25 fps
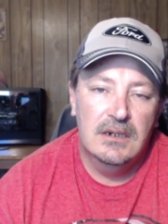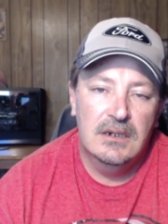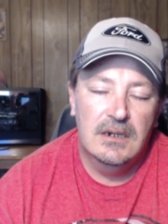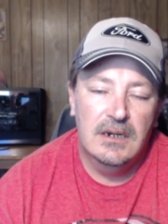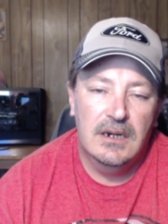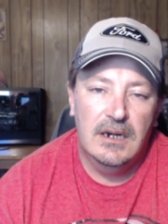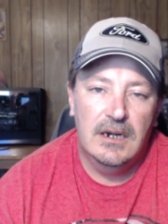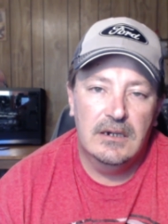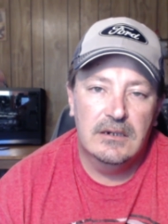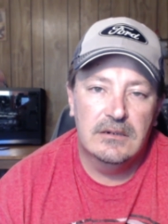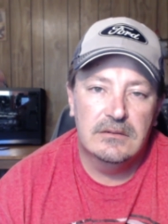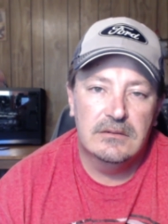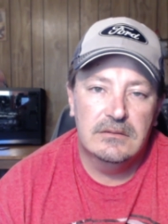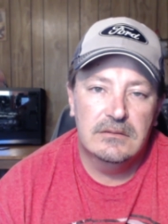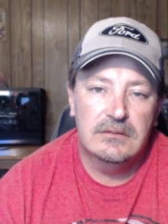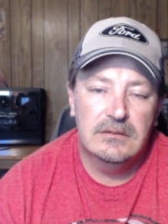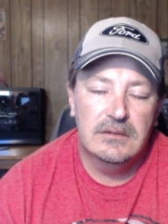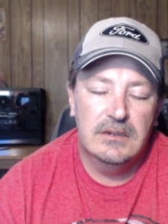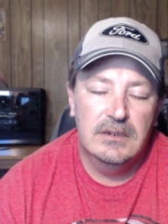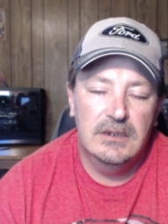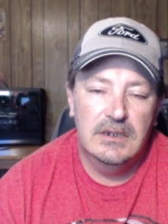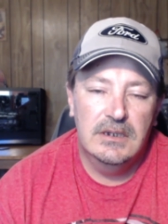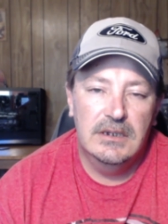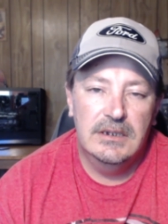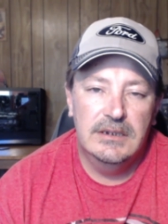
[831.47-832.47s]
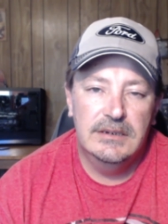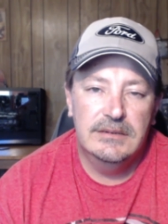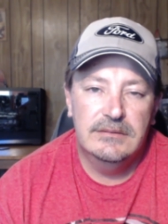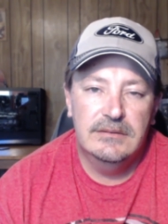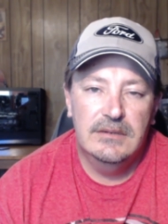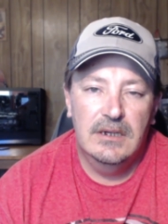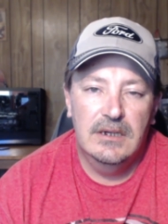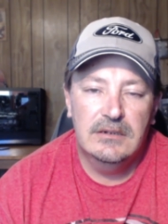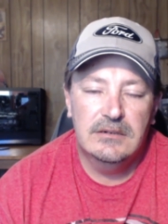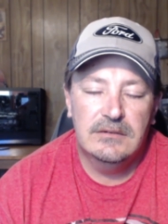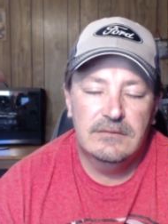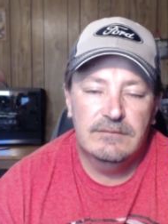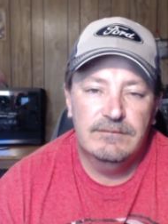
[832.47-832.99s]
air, the
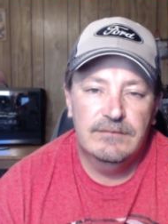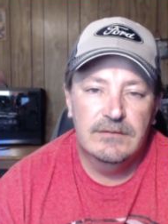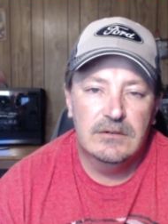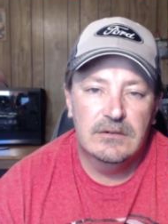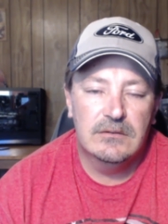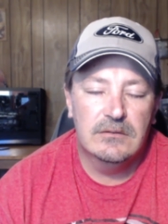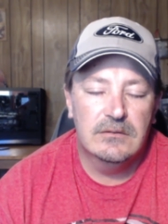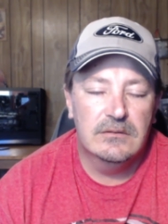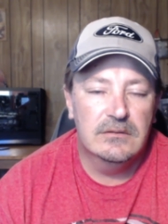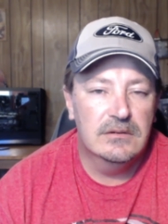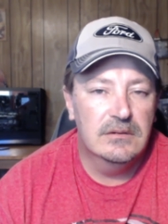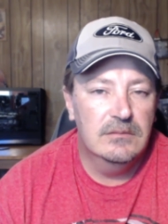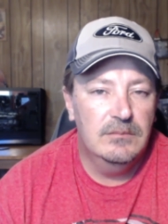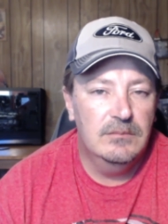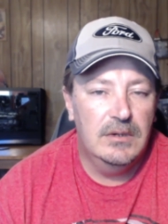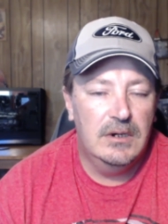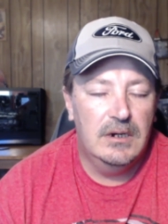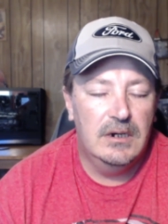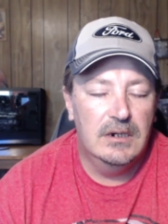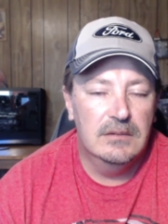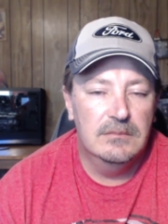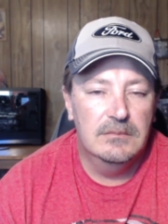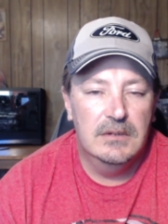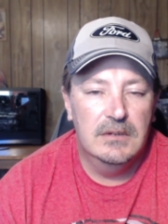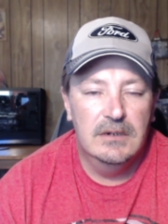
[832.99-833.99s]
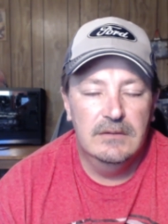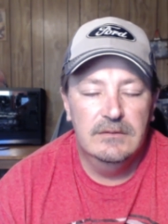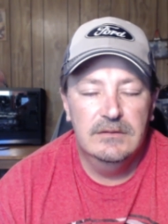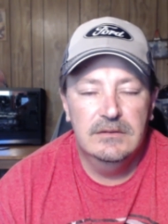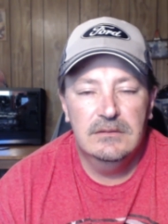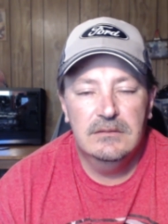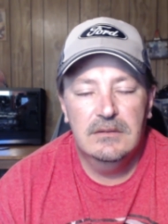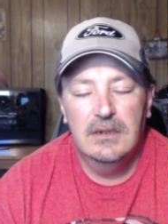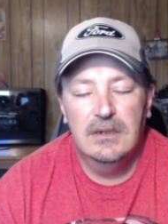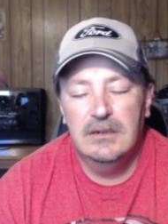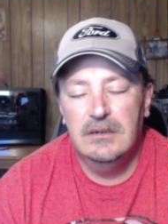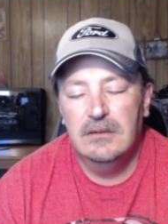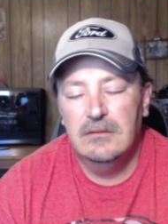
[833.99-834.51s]
dust filter on the bottom of it.
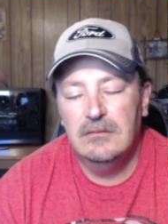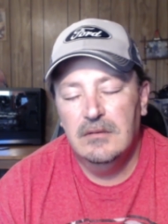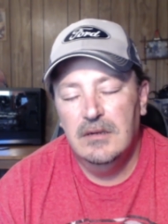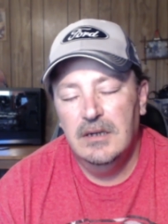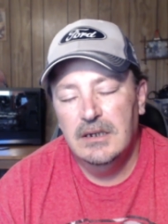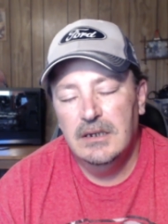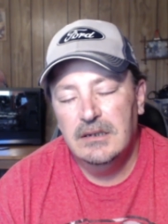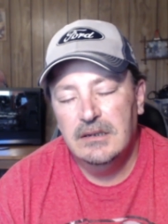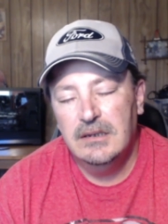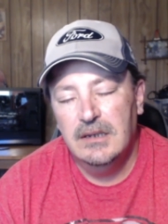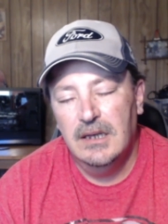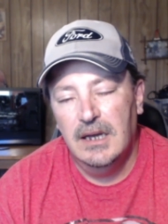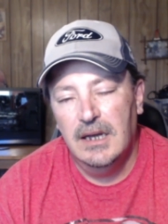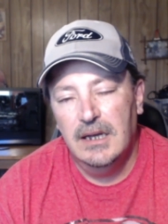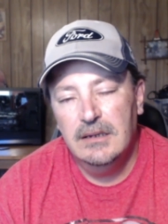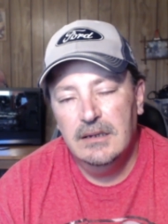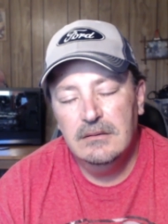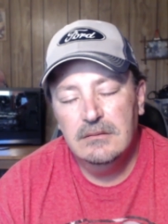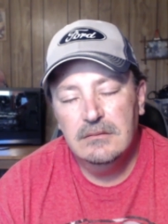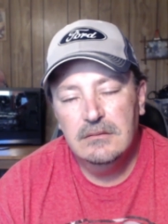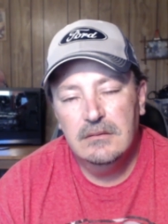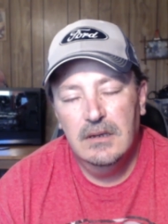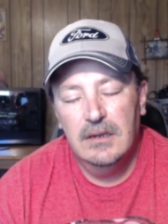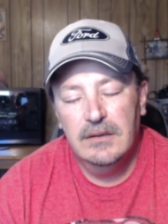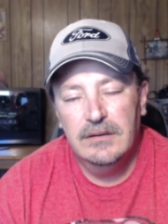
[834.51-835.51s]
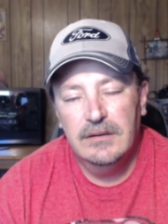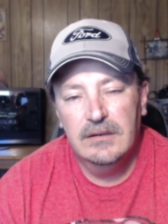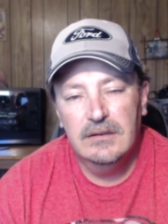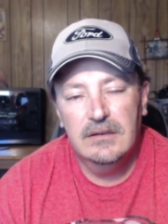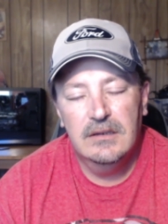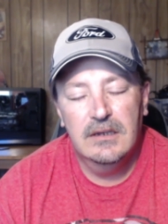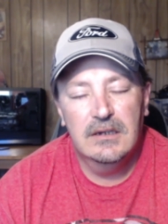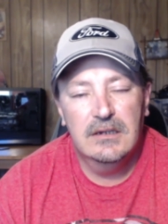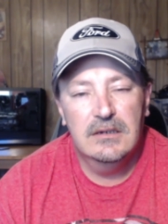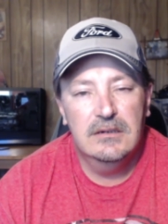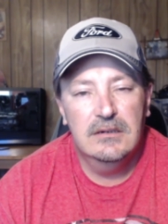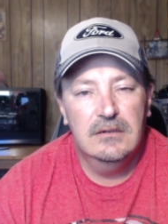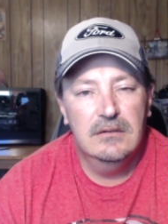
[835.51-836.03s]
I don't like that. I think
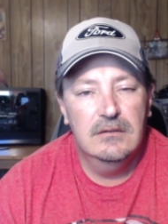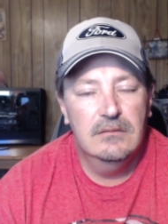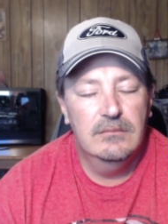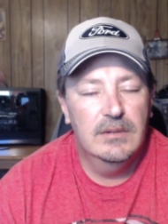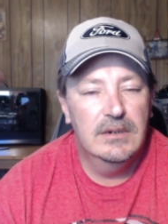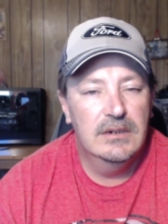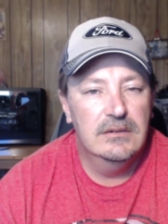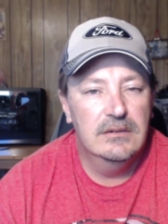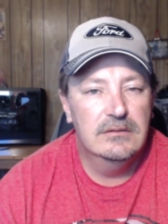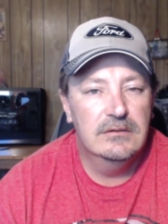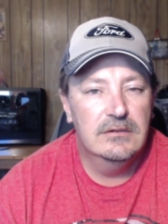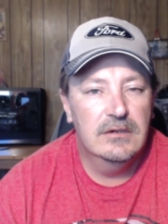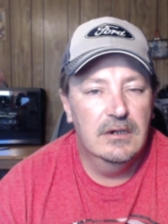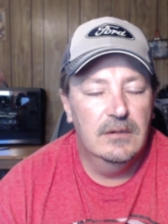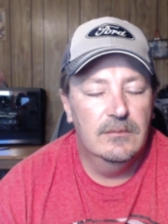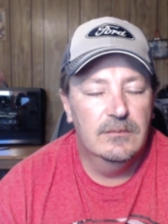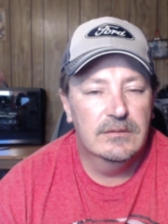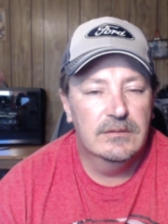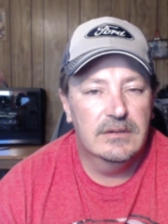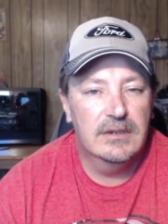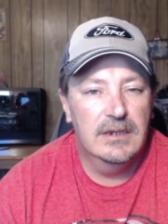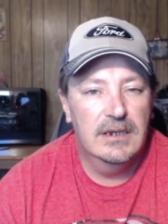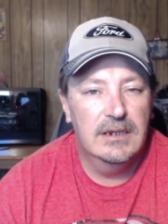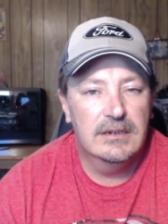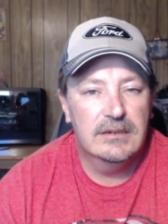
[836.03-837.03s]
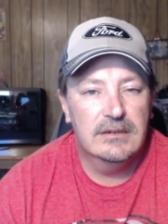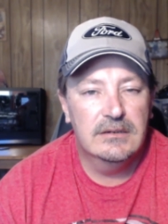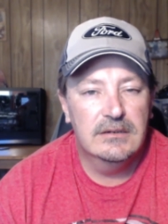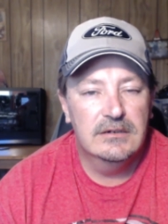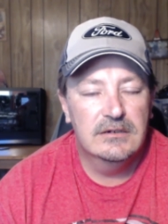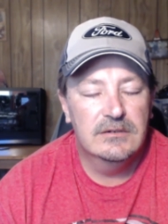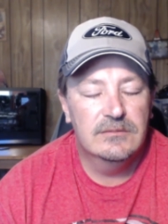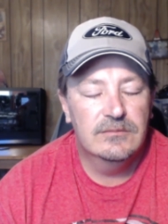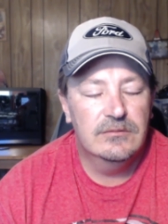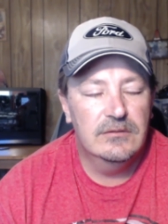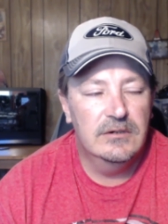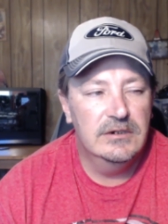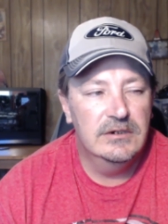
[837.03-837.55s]
they could do a better job with that at this
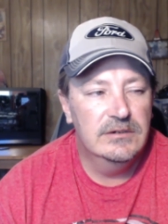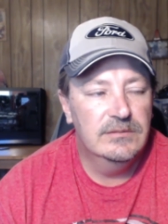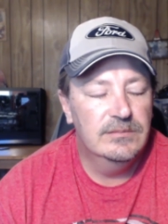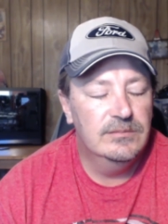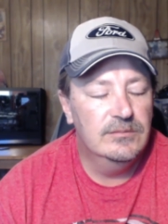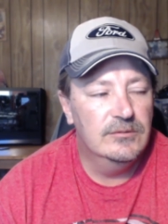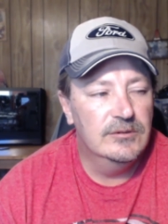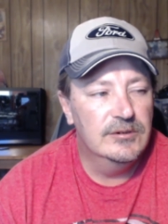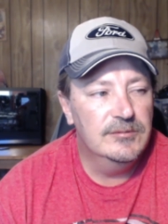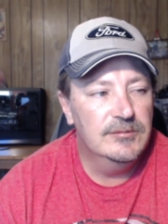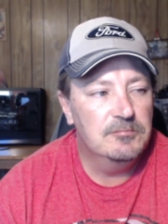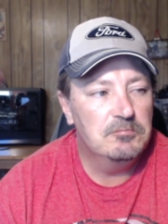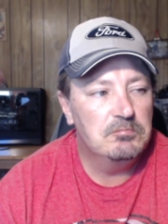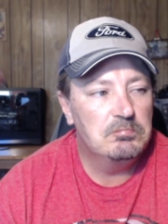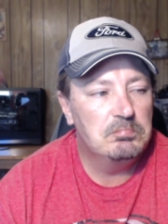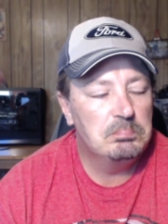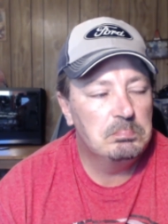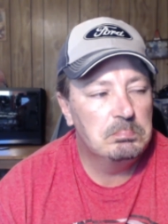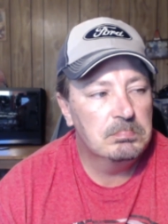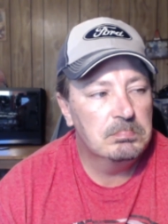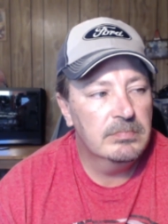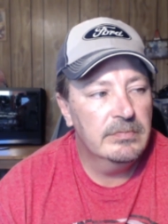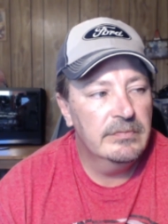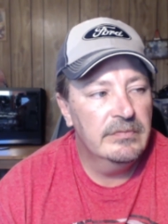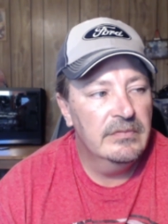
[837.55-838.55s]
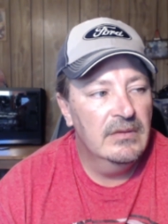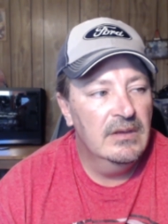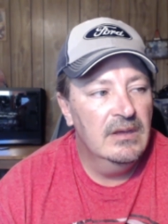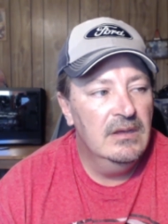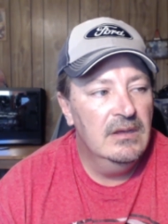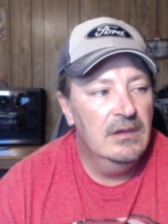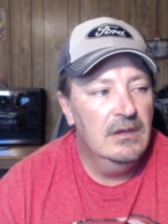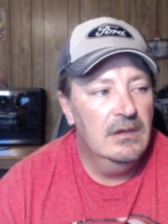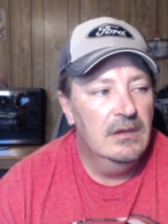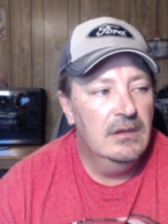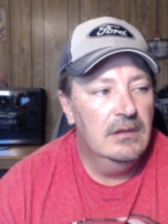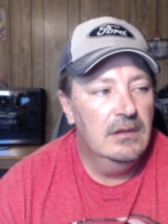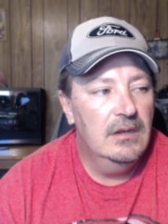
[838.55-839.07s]
price point.
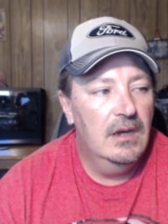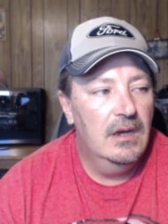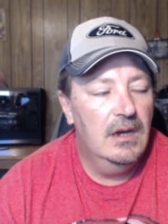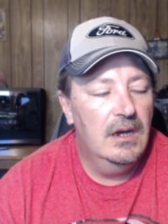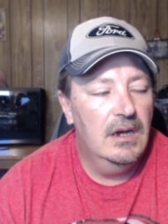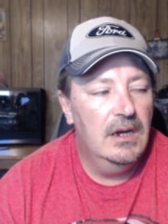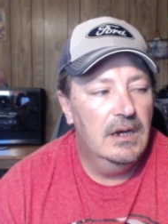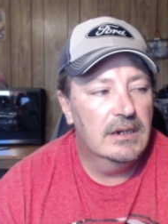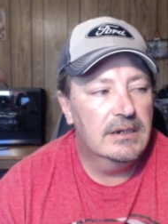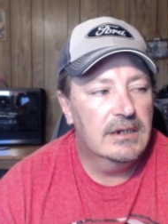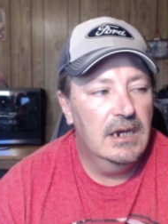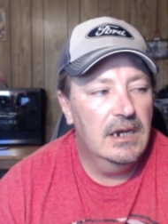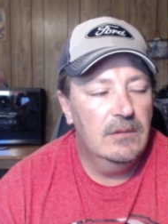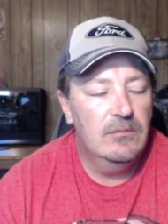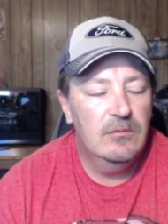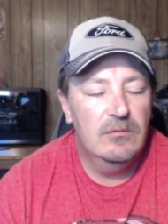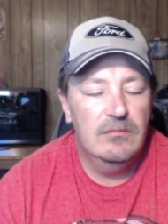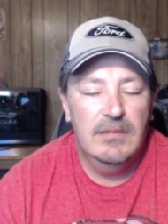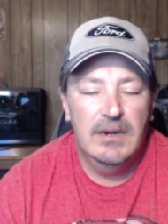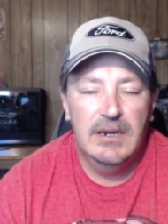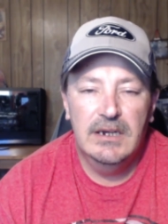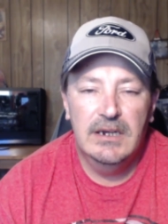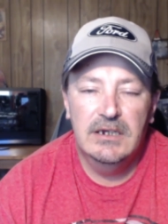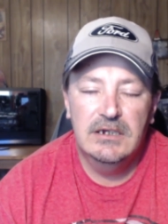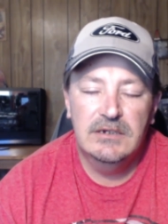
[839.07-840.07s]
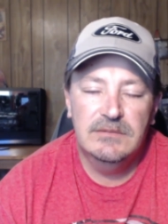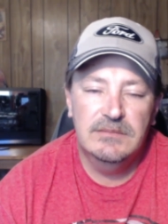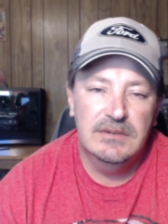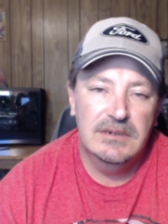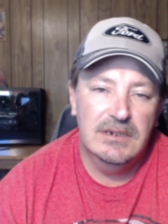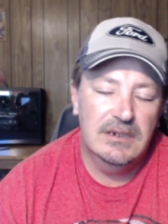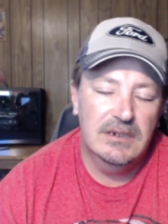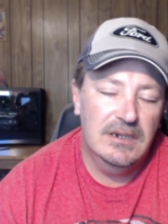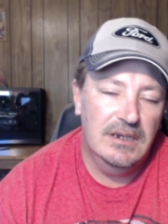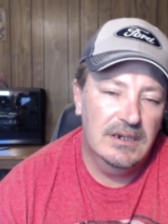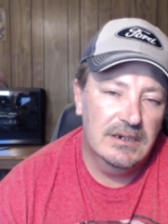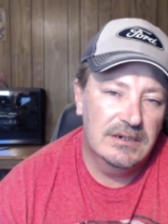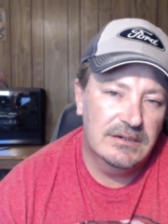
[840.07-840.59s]
Uh, cable management,
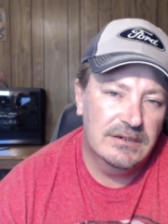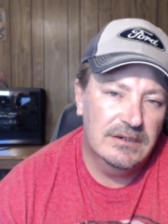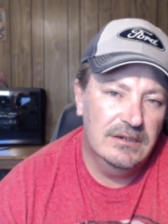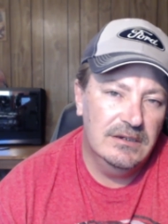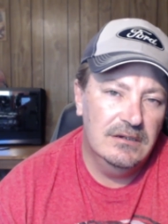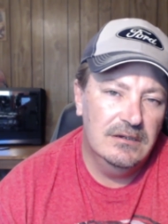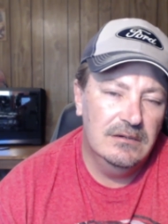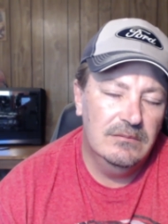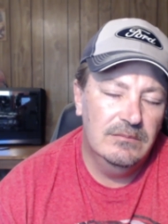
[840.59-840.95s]
I'd like to see a little